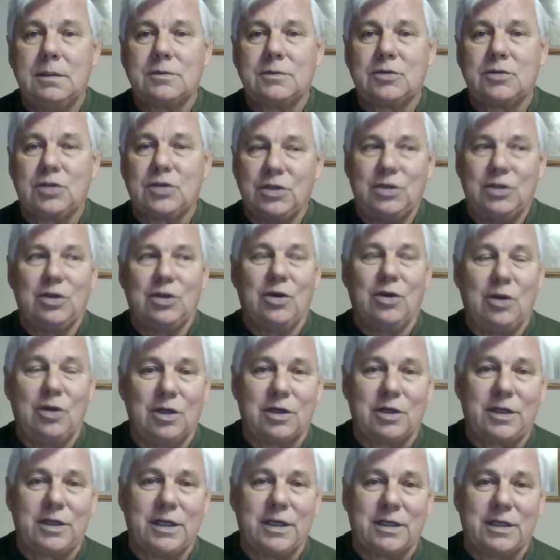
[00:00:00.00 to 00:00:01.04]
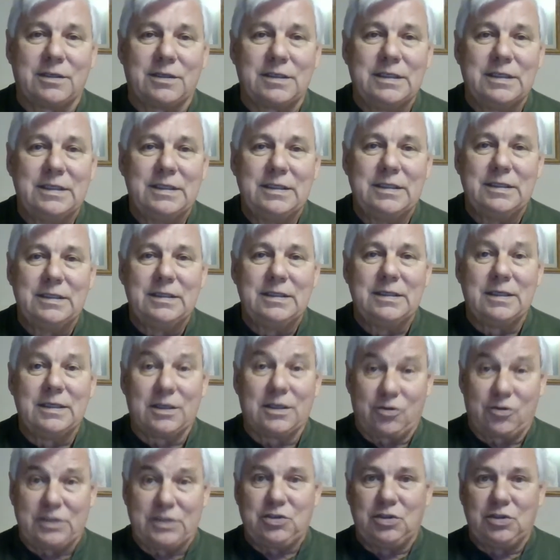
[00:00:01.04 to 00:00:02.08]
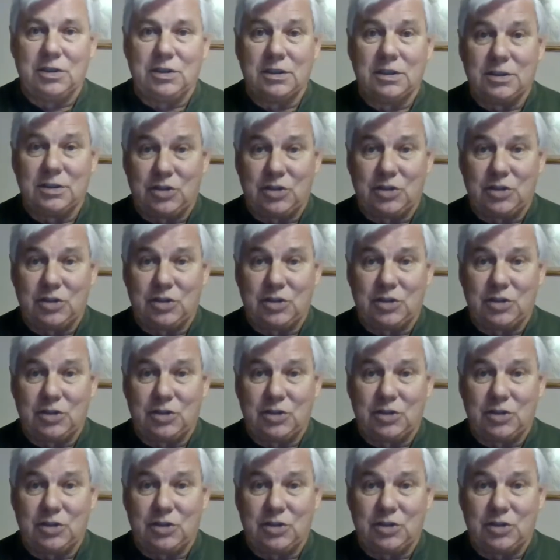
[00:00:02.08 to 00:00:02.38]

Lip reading: So you look at a Christian,